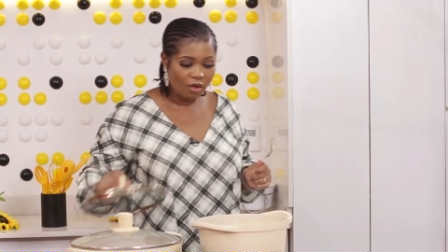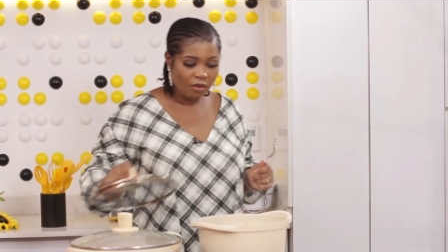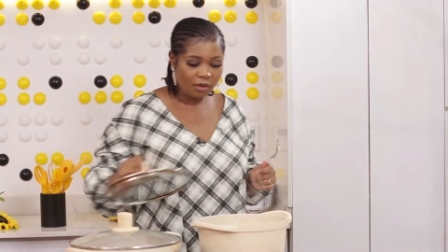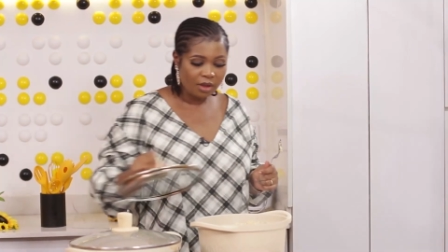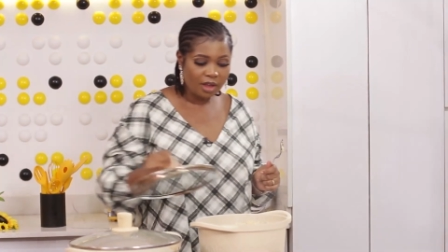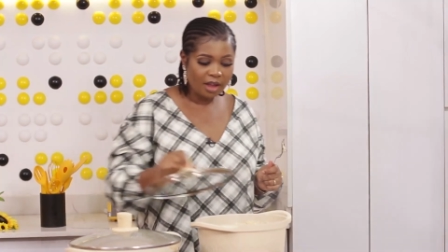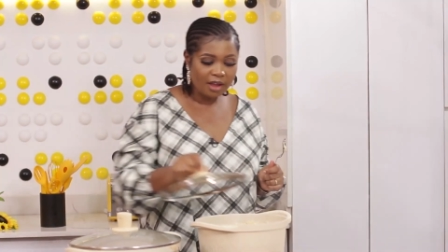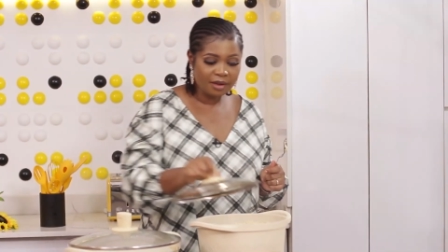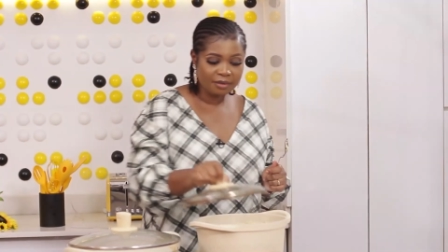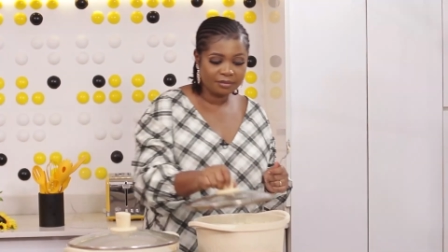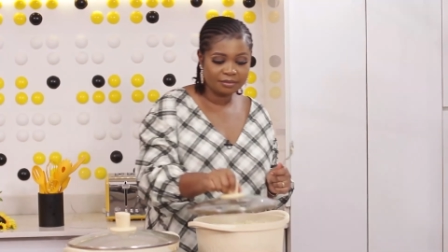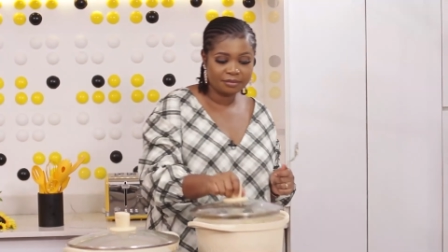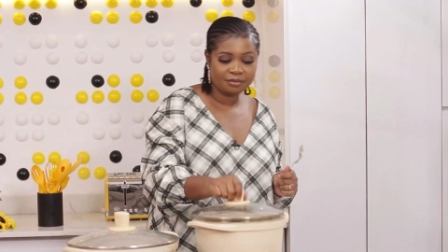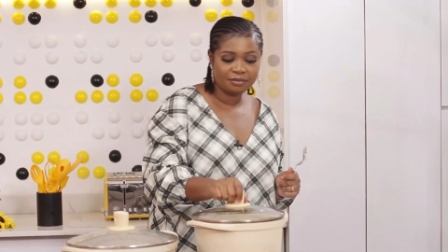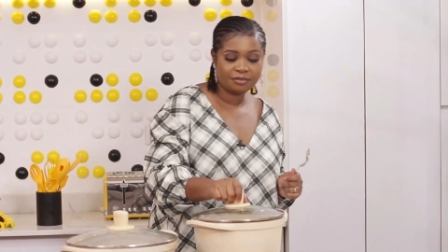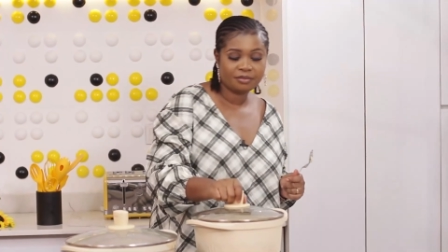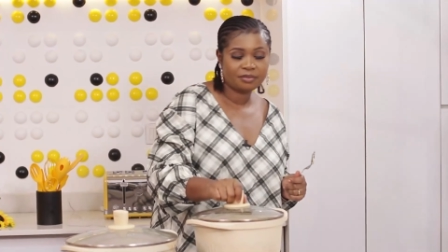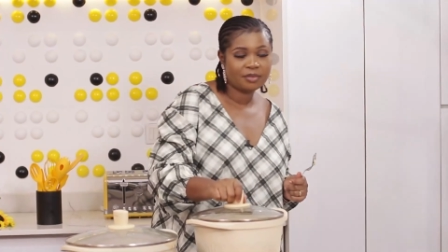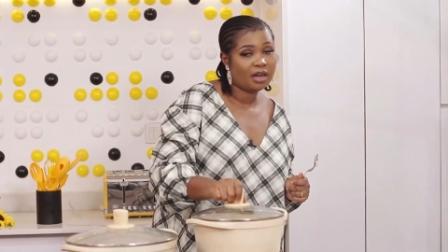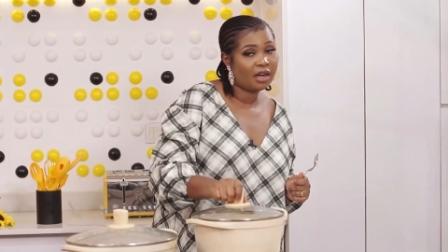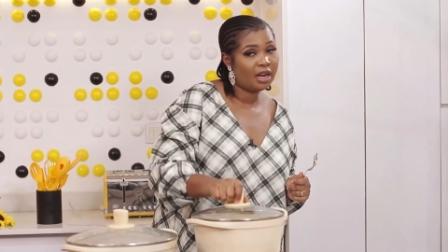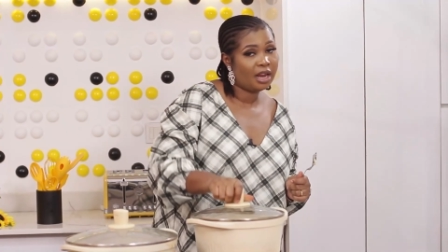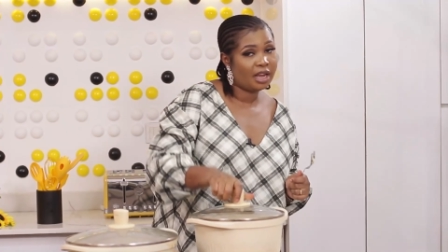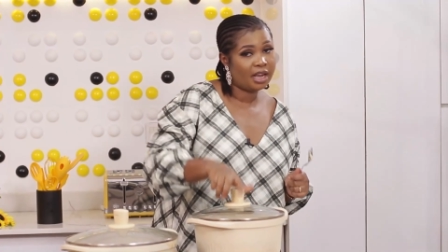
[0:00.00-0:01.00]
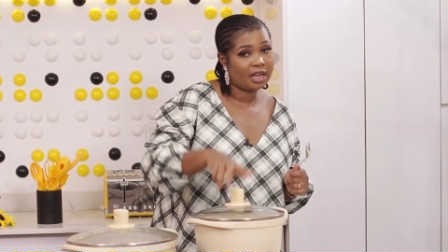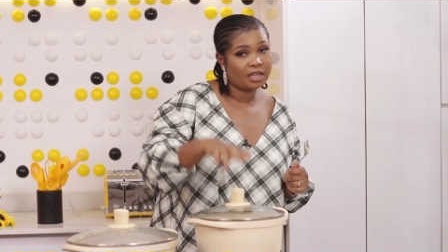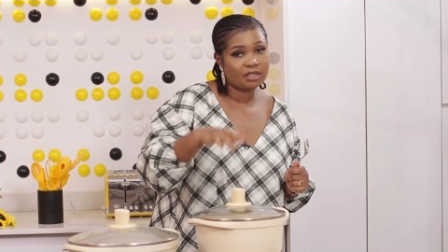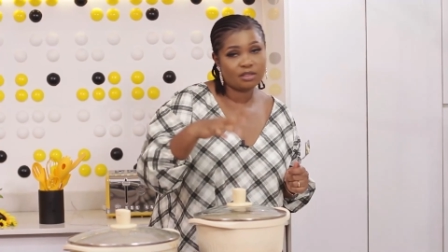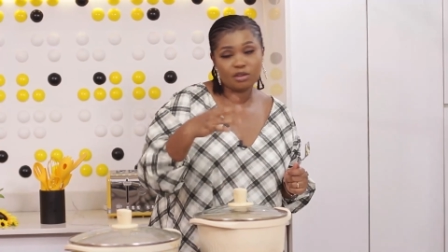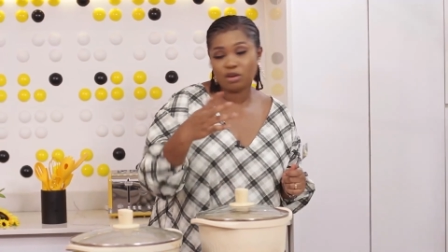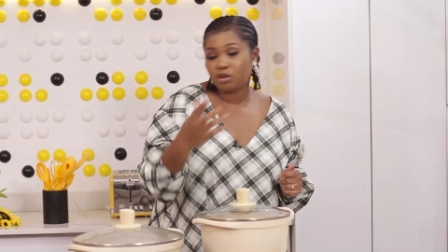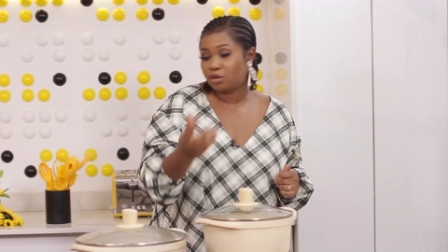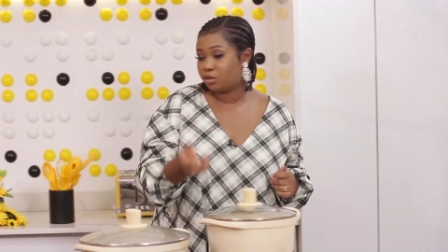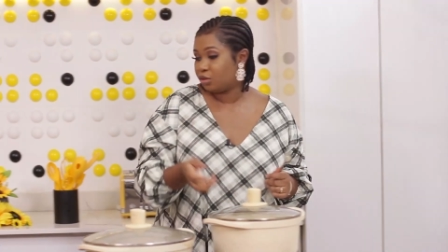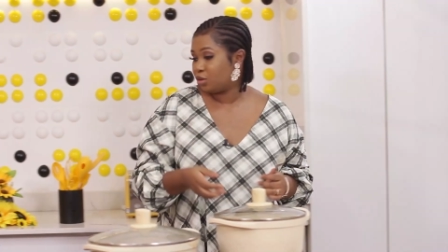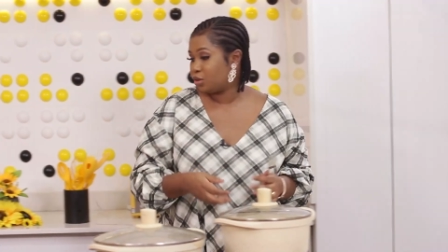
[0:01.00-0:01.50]
okay like I
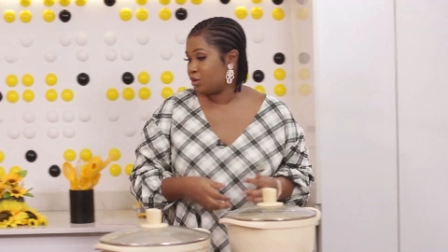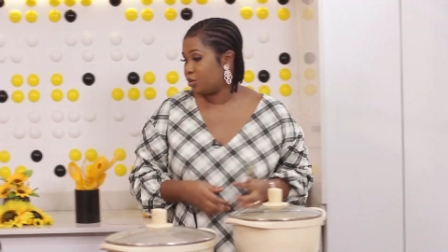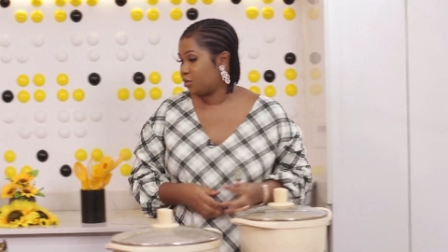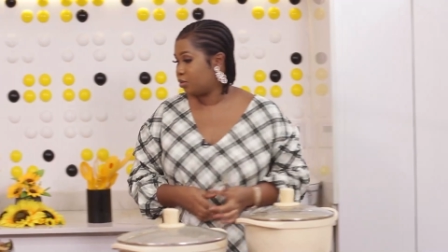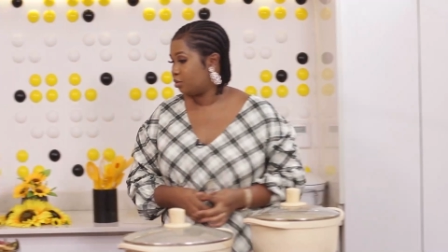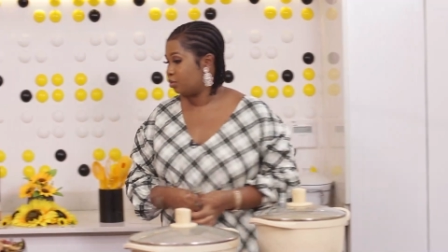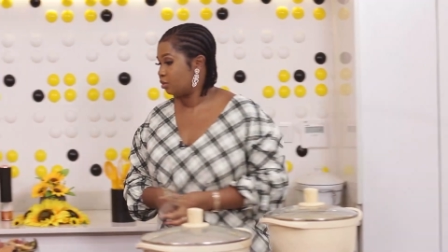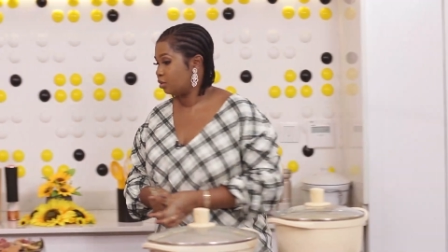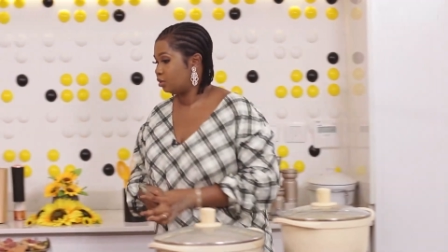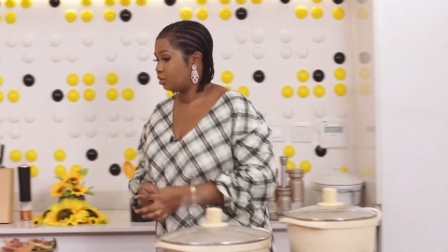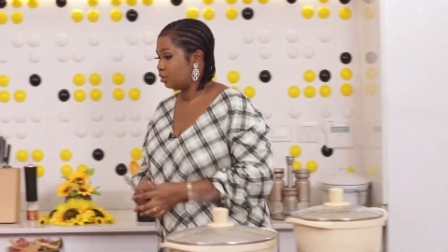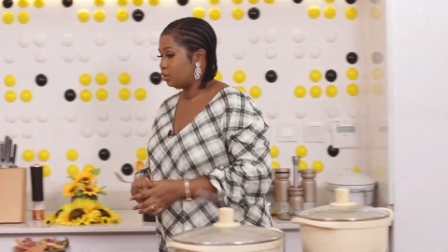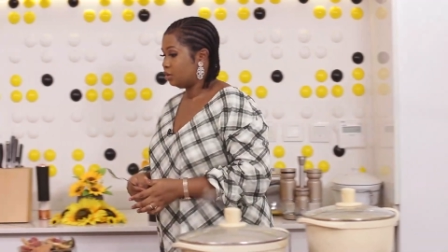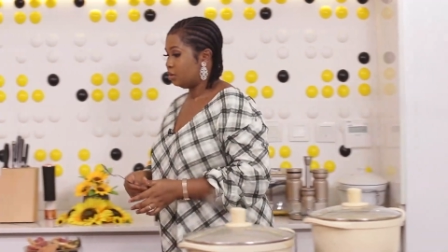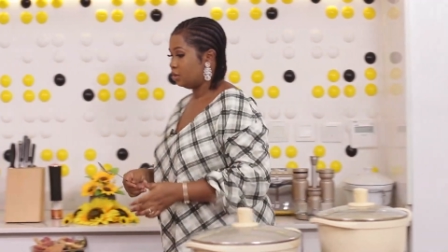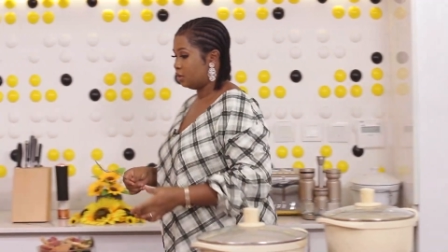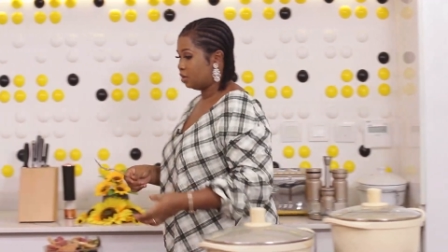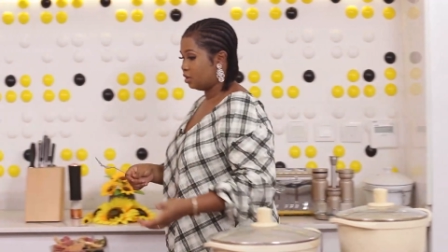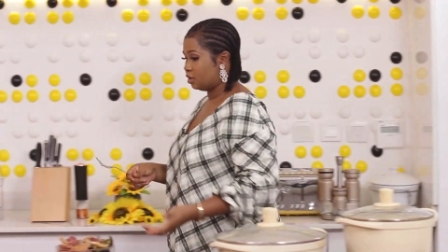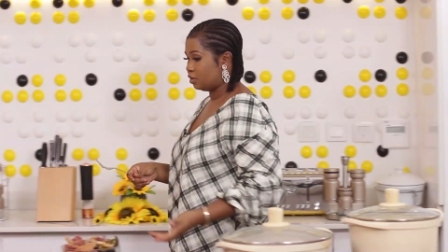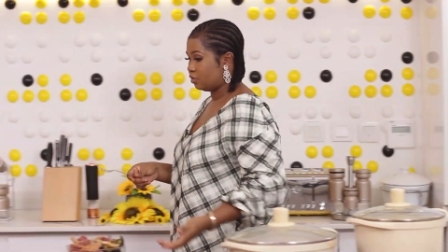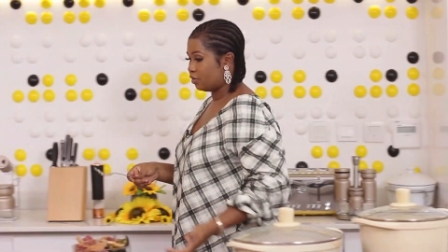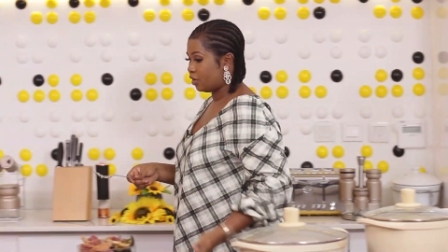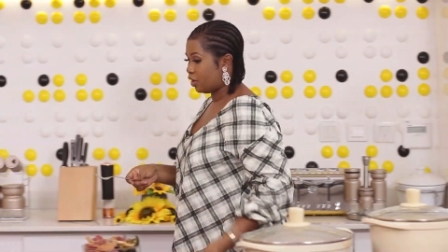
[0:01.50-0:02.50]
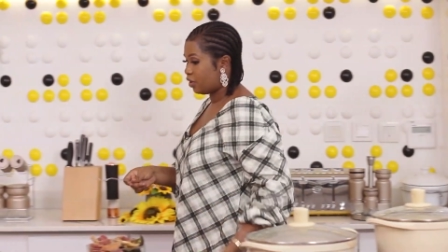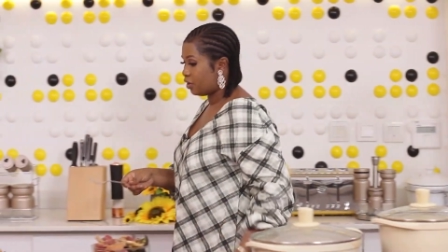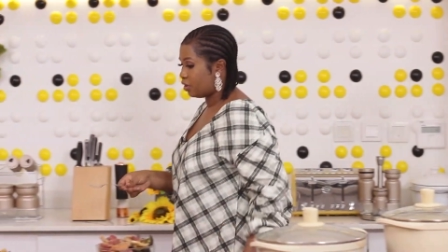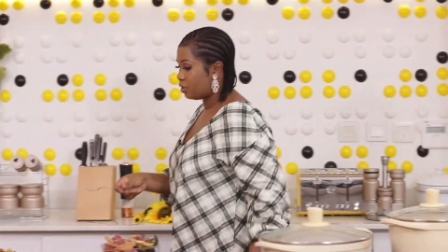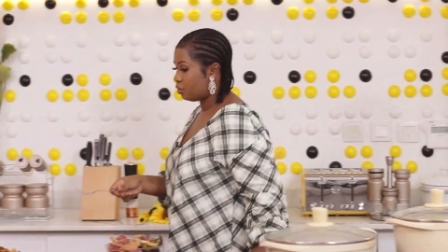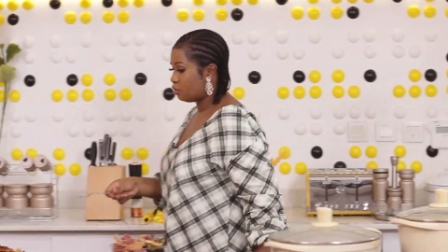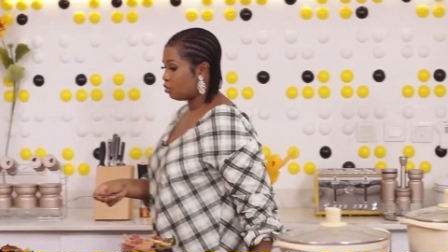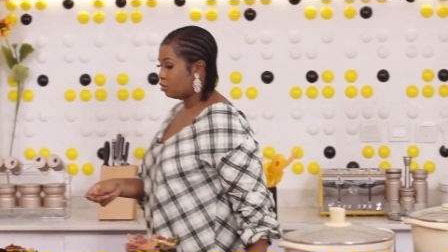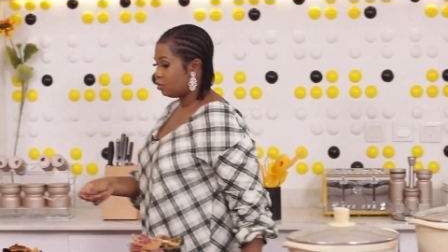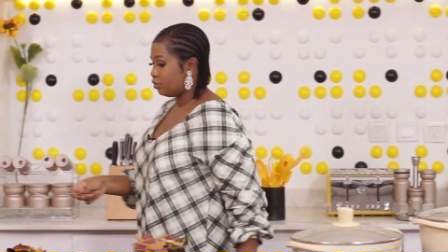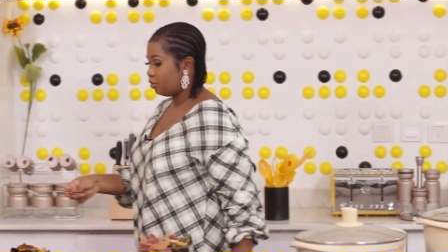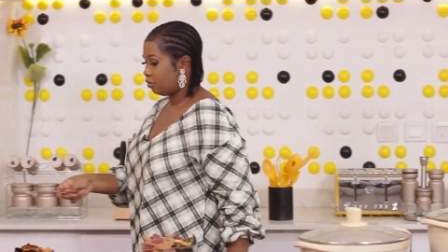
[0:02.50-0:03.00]
told you it's very
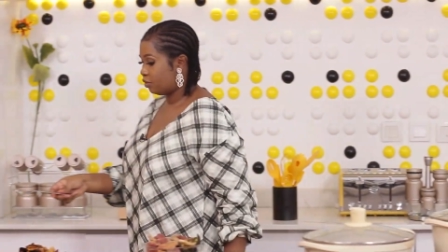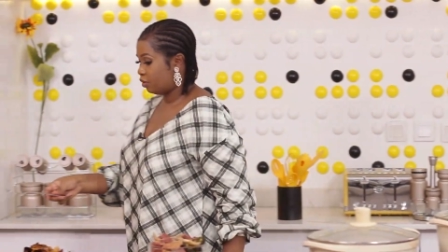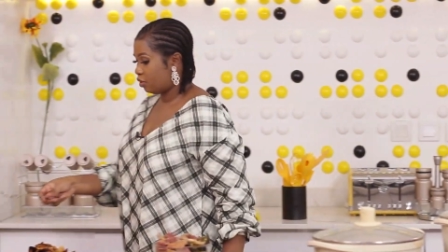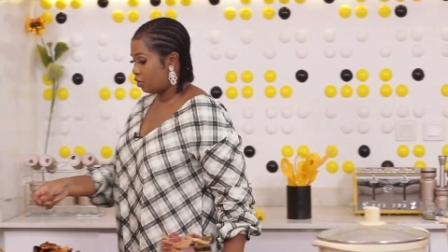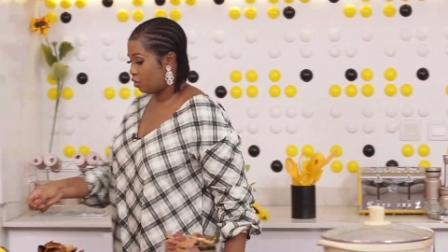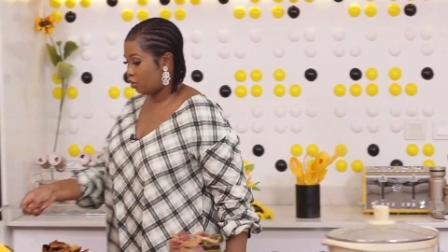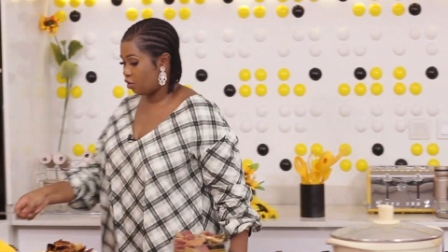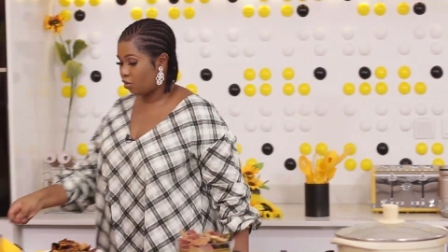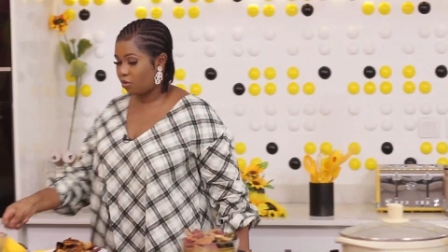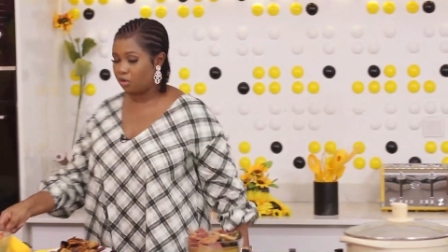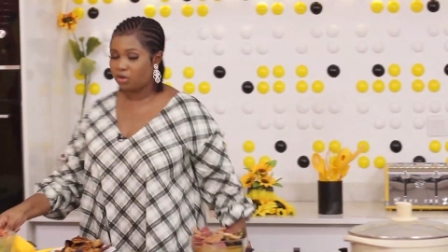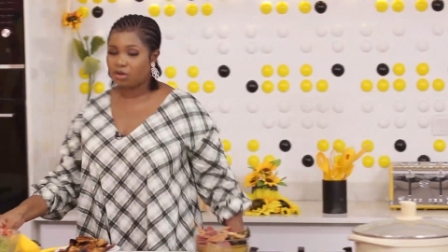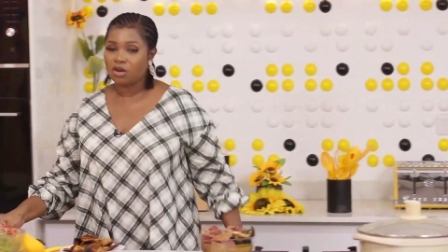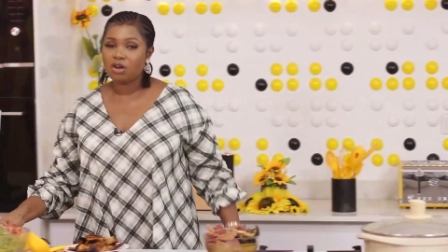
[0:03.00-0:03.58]
good for your